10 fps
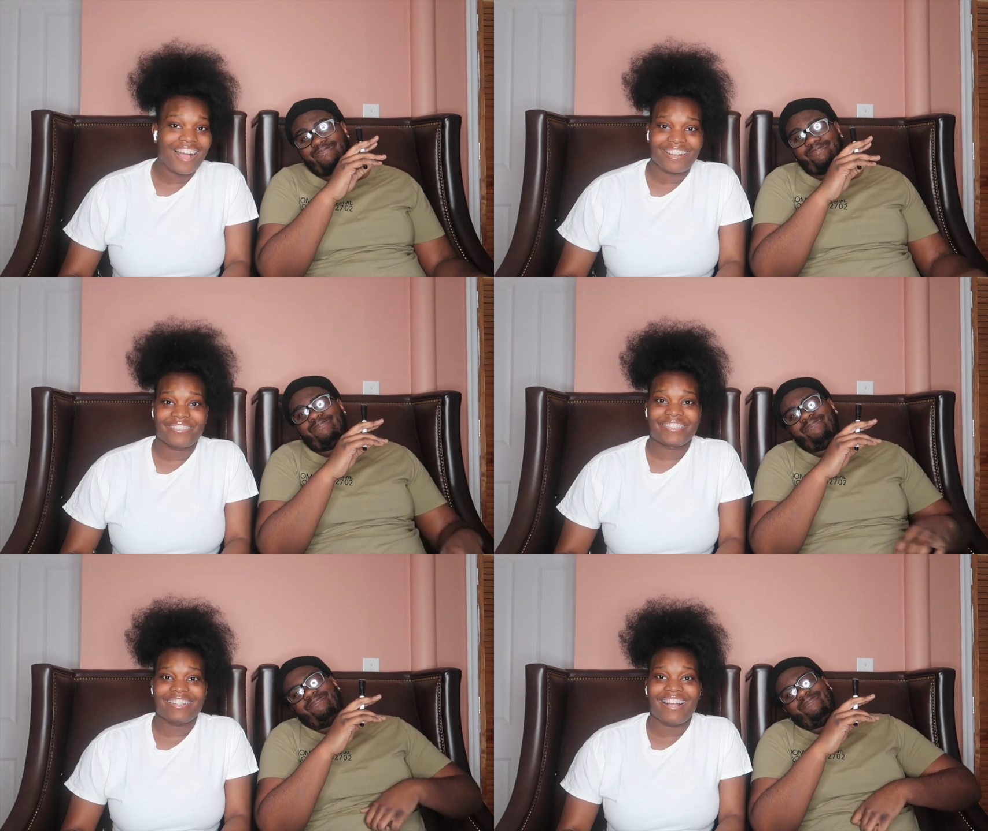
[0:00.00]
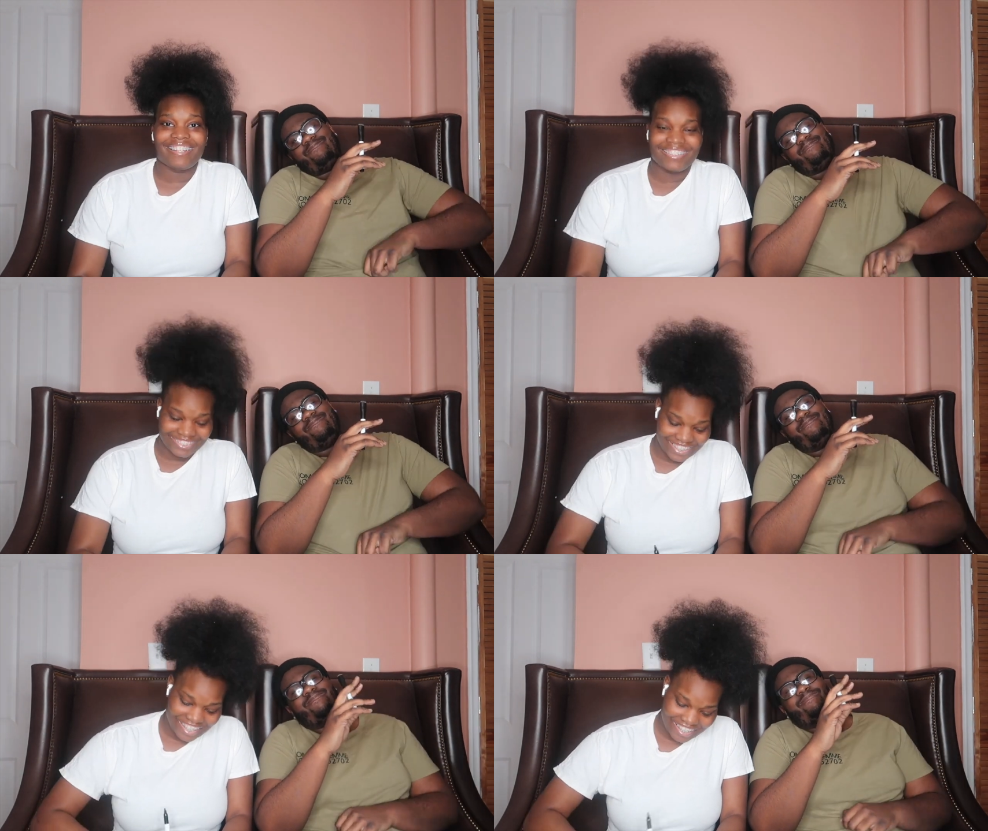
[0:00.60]
Speaker 1: Awkward
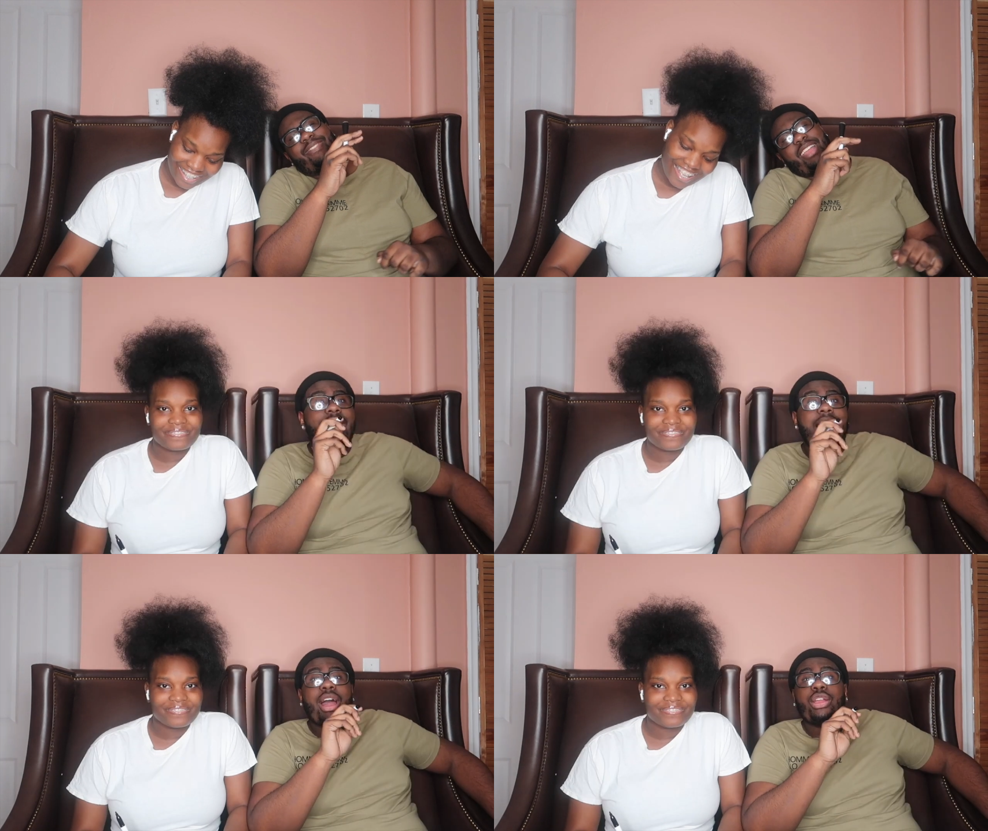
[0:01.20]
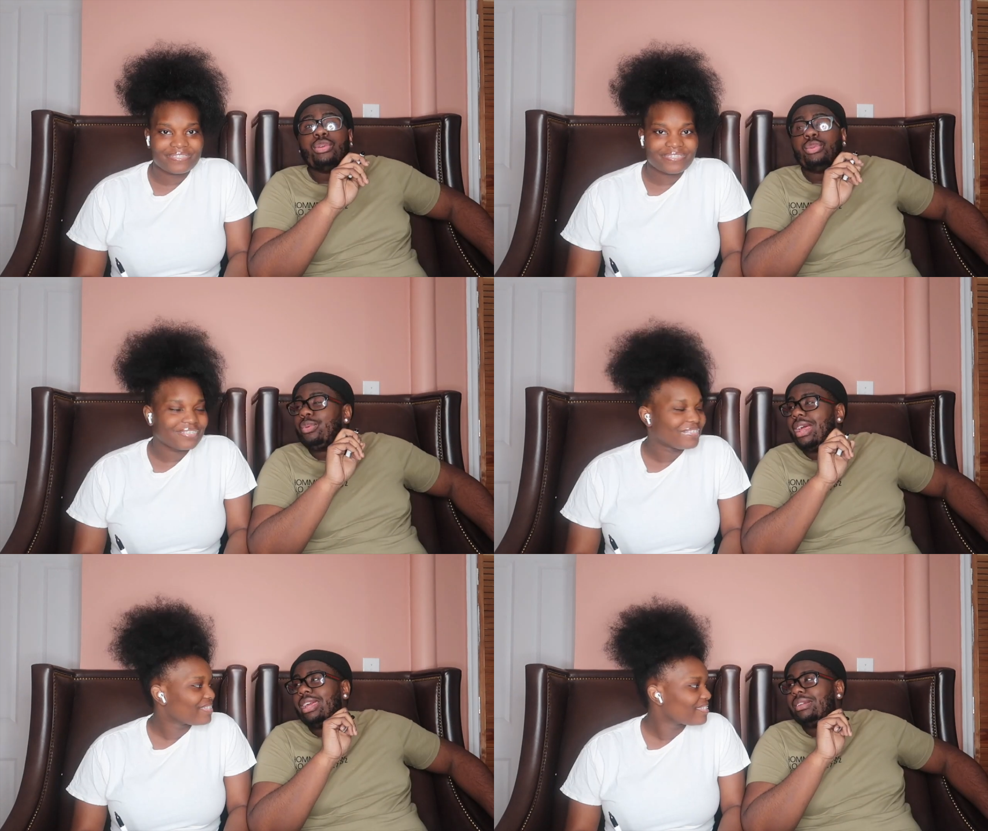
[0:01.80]
silence, right?
Speaker 2: How you
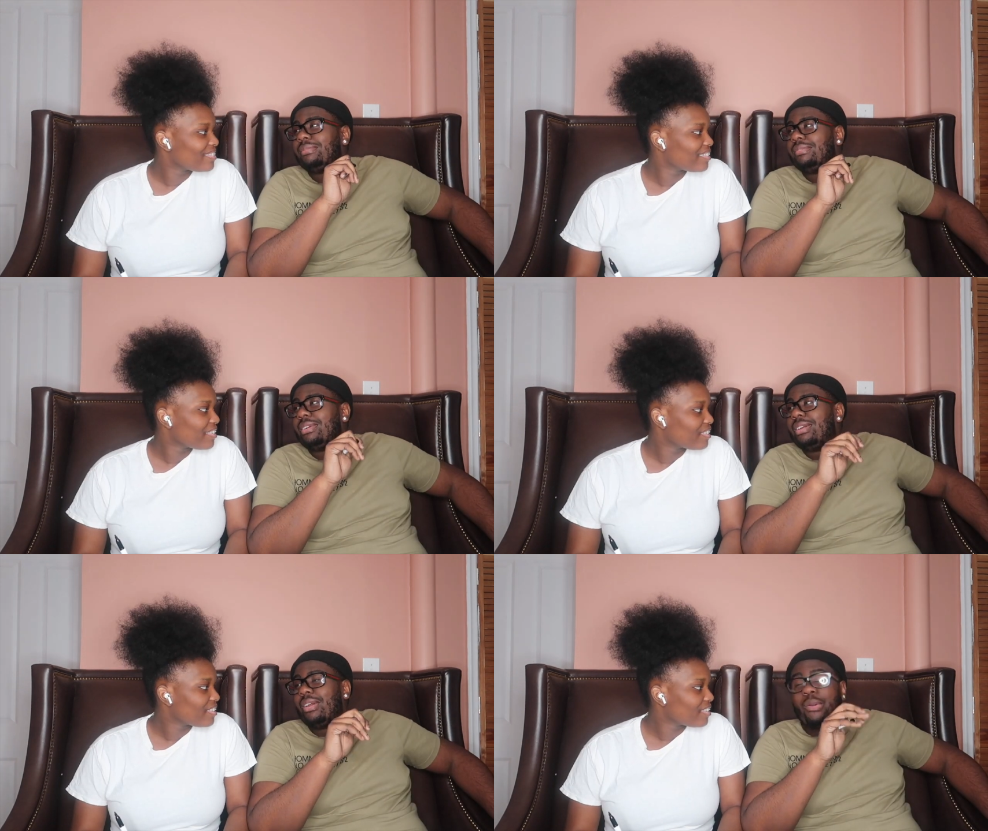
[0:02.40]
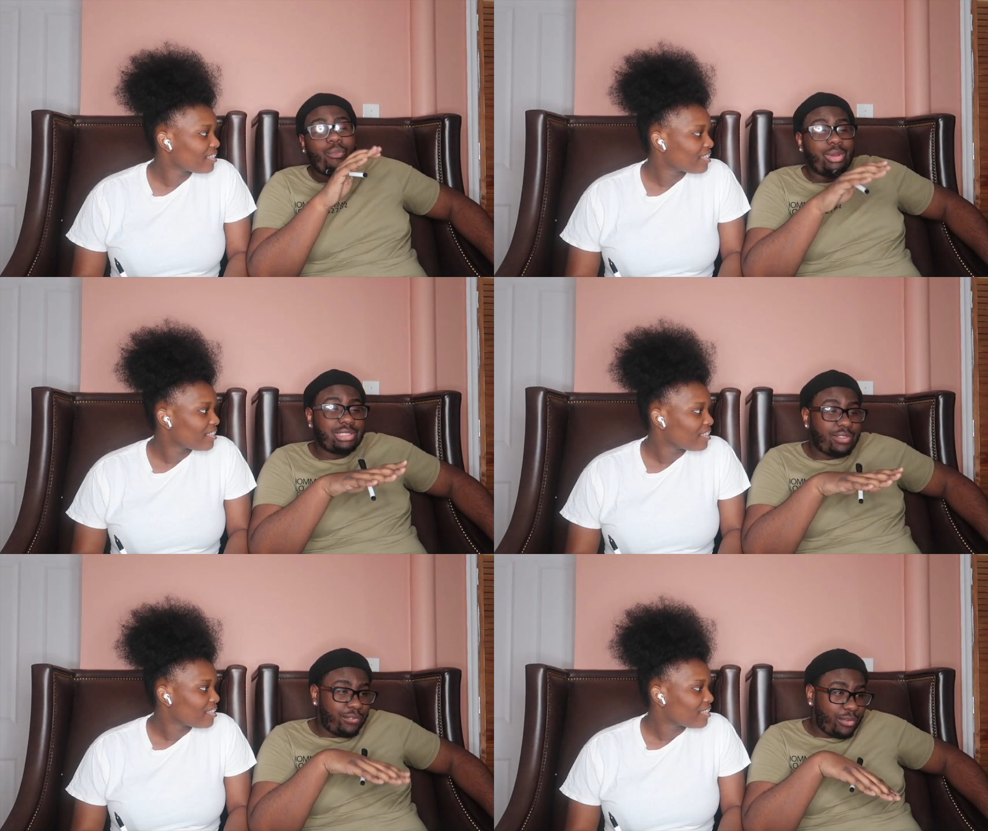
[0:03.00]
do that?
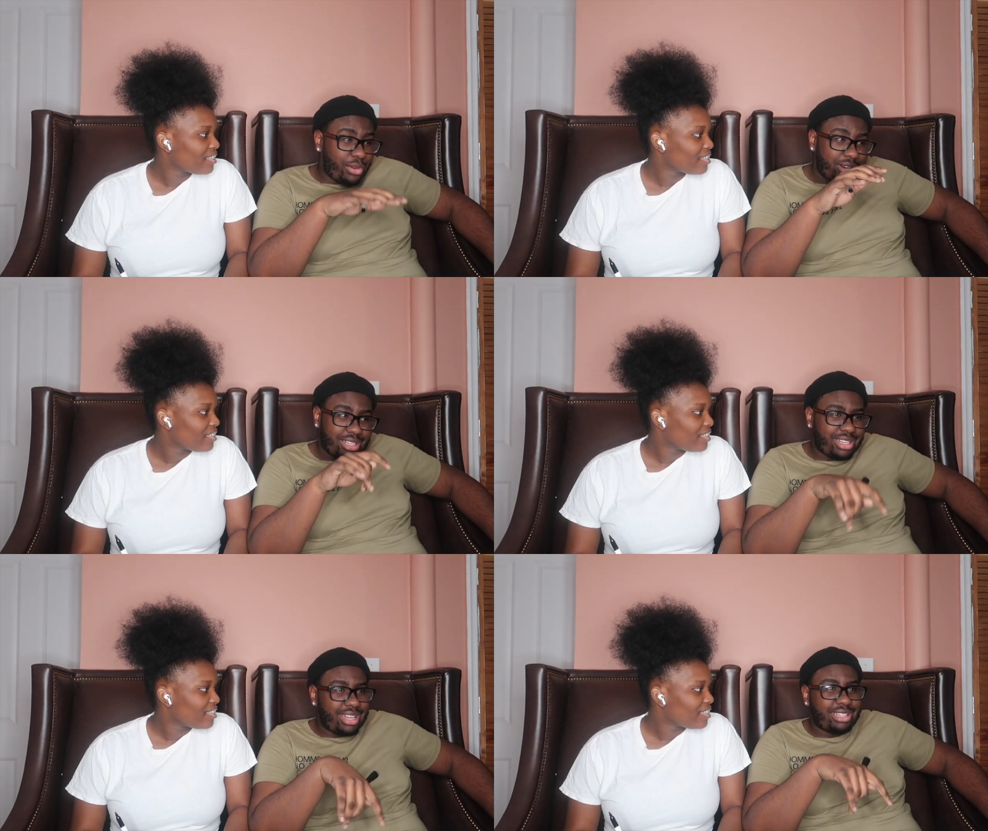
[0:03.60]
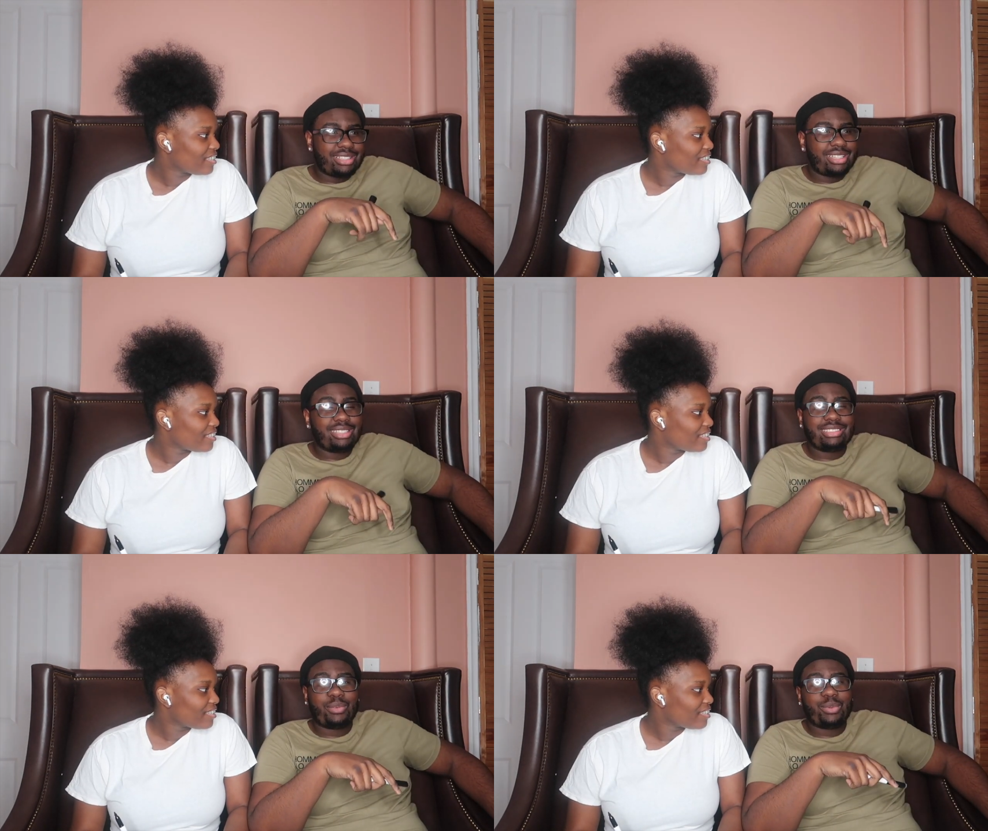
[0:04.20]
What is the $400
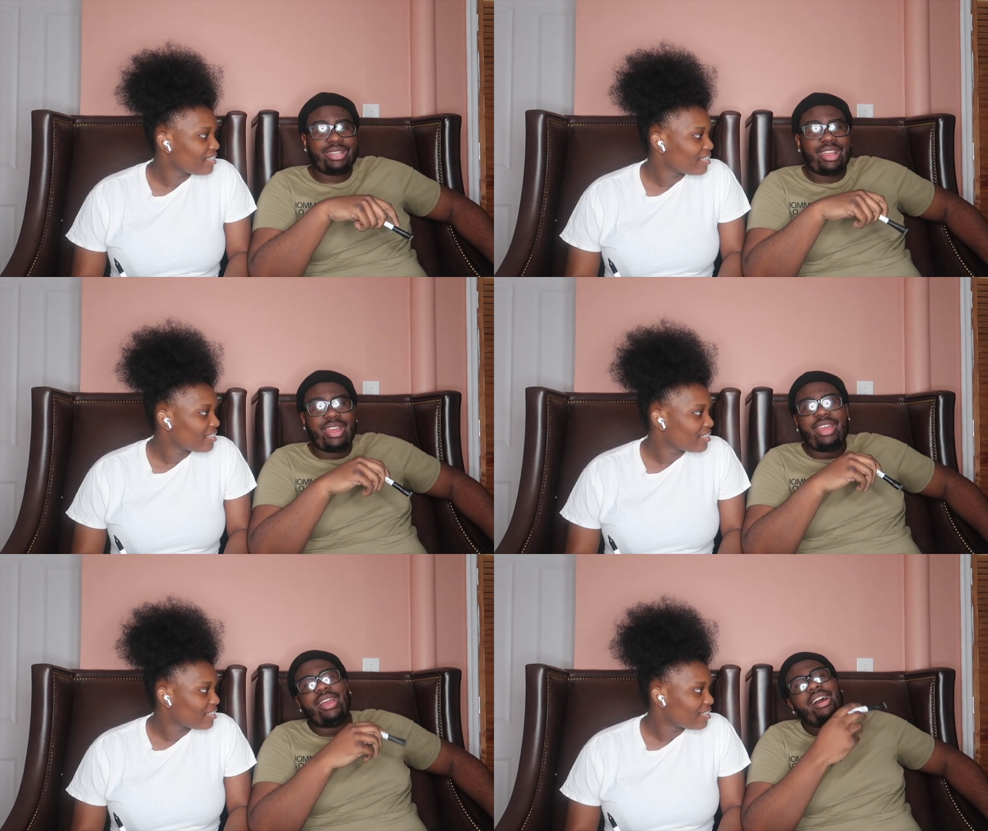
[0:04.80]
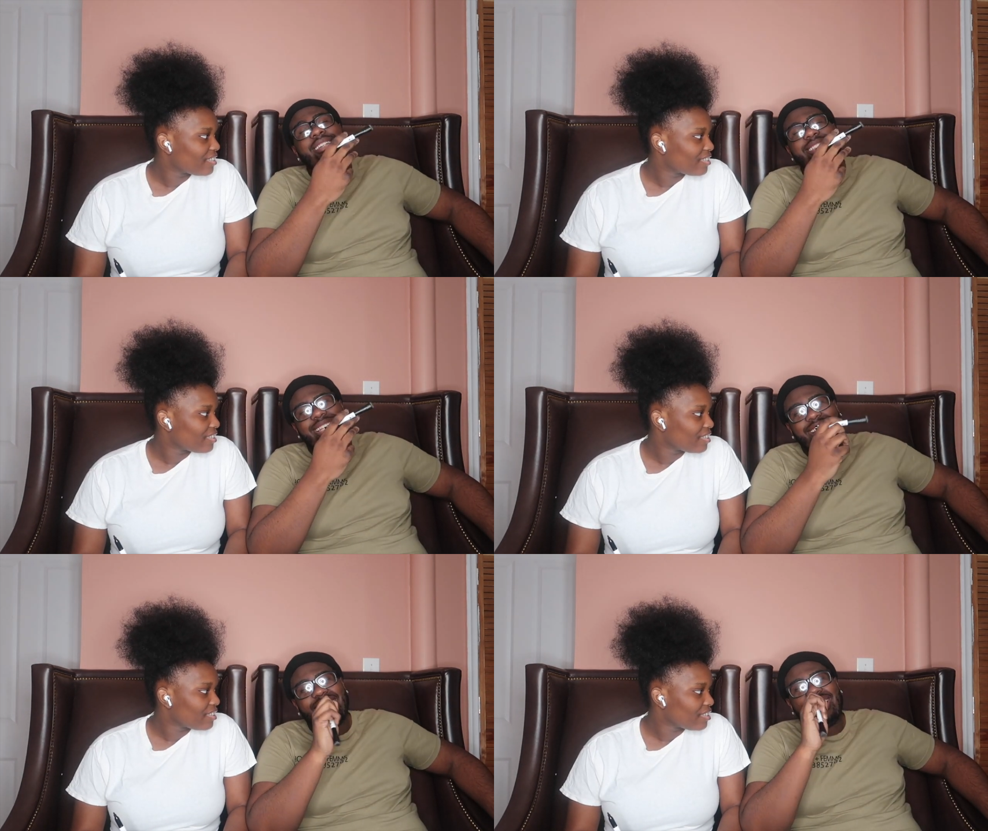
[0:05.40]
things that we... A
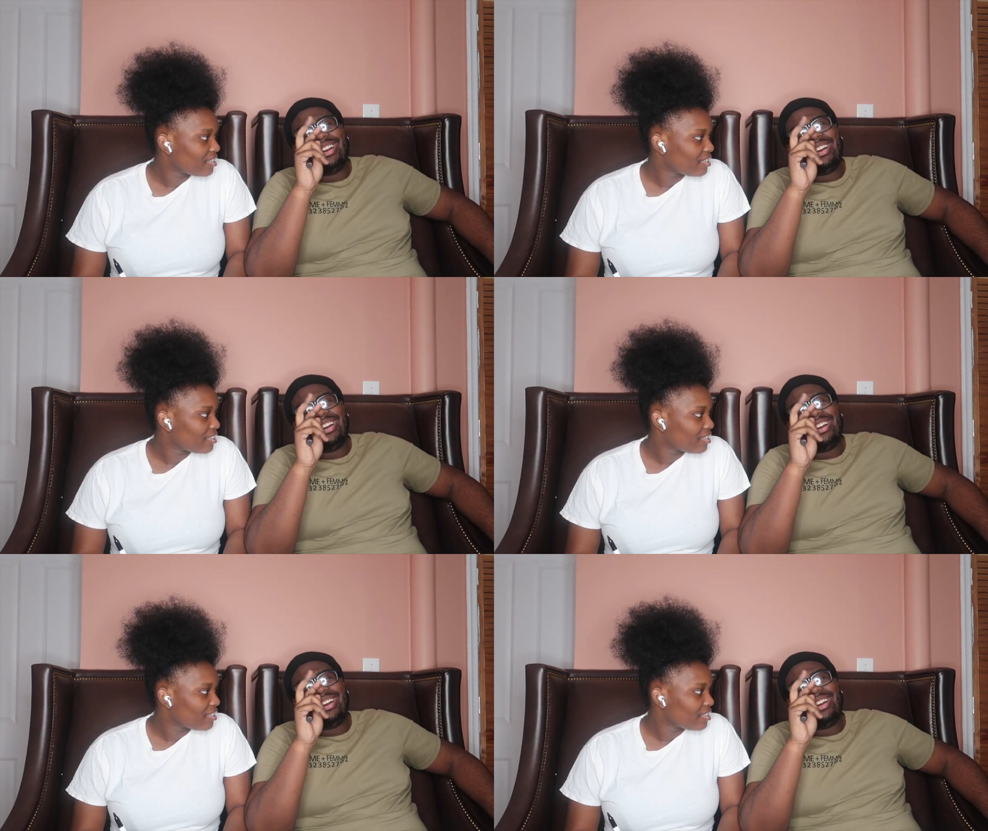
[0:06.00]
set